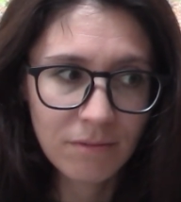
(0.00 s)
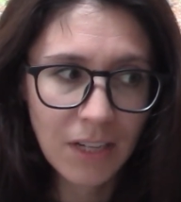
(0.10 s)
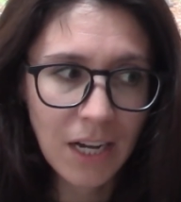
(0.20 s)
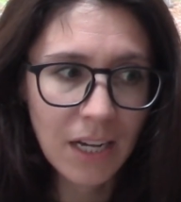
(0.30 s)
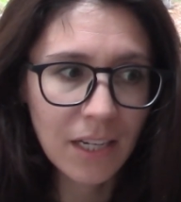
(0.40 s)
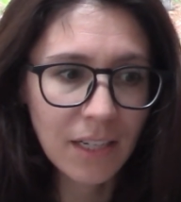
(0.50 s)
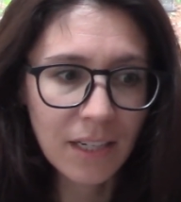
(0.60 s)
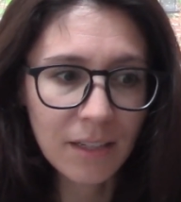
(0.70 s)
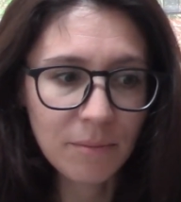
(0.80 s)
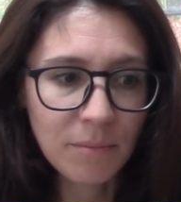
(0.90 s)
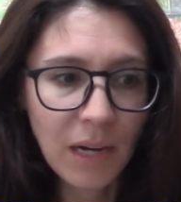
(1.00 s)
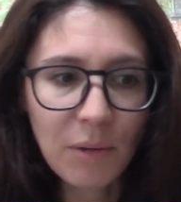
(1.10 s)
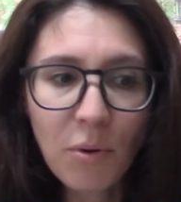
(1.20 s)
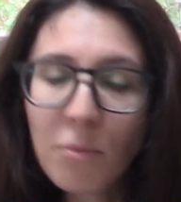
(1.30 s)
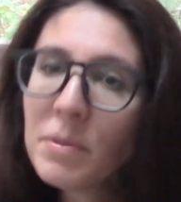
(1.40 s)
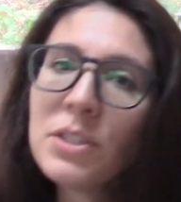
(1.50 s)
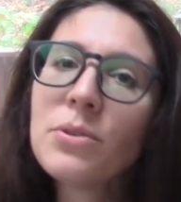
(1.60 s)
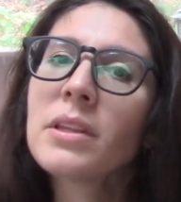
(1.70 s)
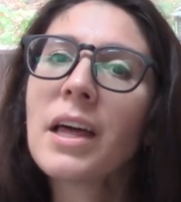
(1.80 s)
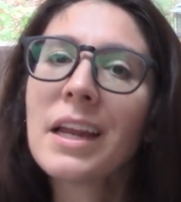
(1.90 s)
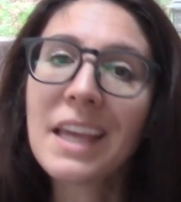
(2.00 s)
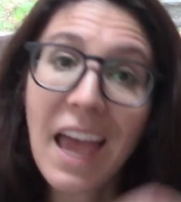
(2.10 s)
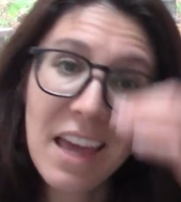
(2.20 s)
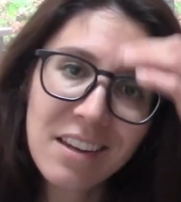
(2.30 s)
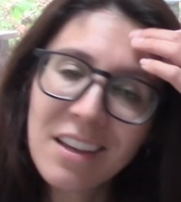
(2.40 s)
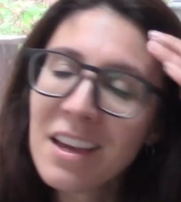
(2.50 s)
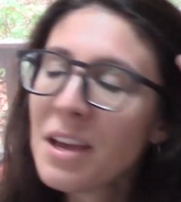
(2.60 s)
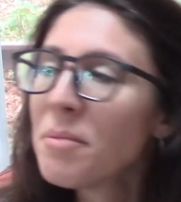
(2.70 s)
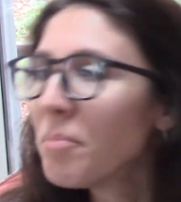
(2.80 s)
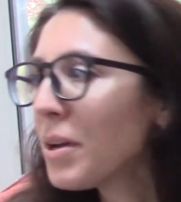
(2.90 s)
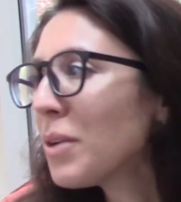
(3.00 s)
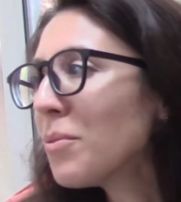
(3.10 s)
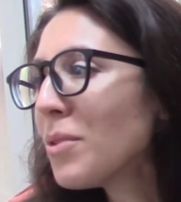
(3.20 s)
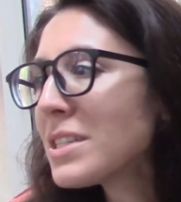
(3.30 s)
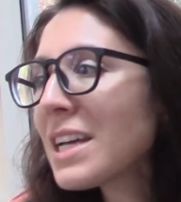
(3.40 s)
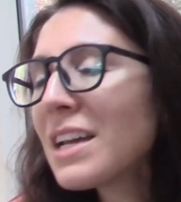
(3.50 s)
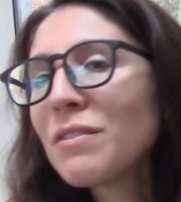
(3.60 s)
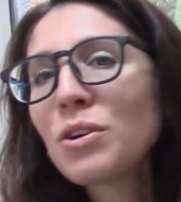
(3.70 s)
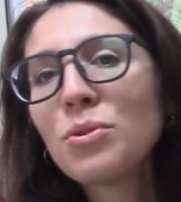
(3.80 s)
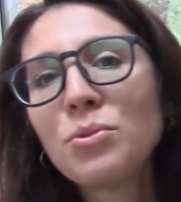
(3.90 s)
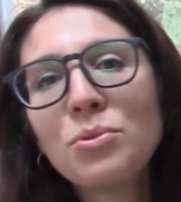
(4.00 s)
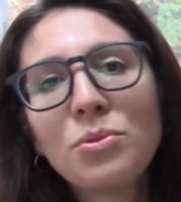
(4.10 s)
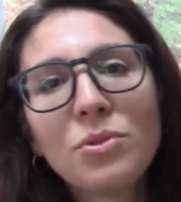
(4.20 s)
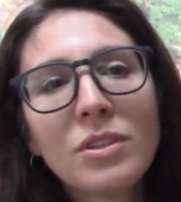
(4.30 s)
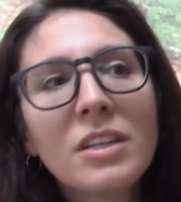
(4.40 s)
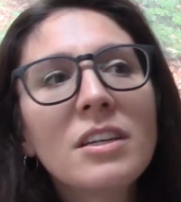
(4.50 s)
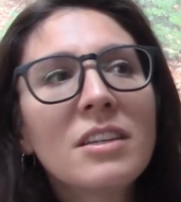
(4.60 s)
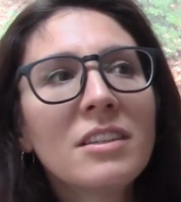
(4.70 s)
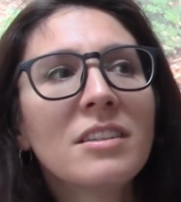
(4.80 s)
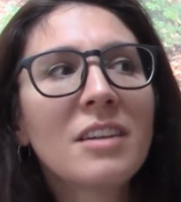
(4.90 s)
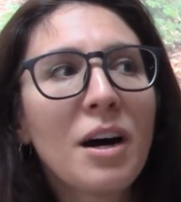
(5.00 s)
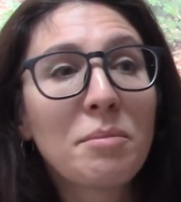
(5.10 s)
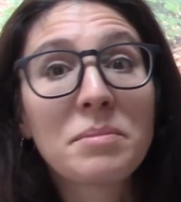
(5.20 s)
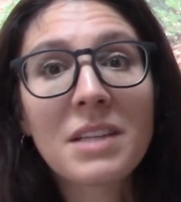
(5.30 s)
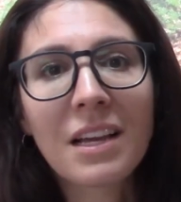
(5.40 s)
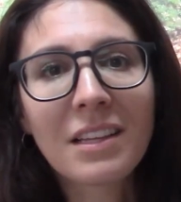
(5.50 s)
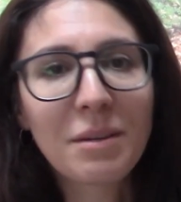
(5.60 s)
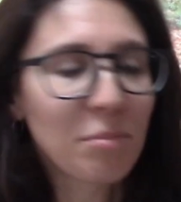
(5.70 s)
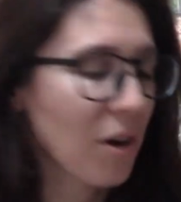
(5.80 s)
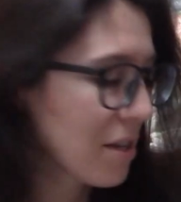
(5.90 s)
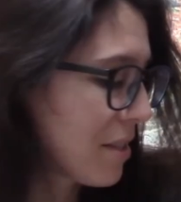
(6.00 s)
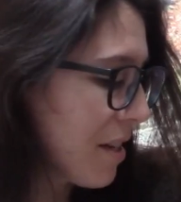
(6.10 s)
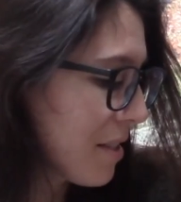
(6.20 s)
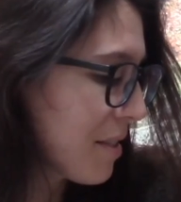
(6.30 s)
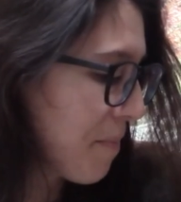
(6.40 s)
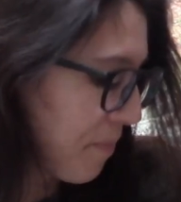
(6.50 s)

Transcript: I won't be doing that again, but it was kind of a cool upcycling process.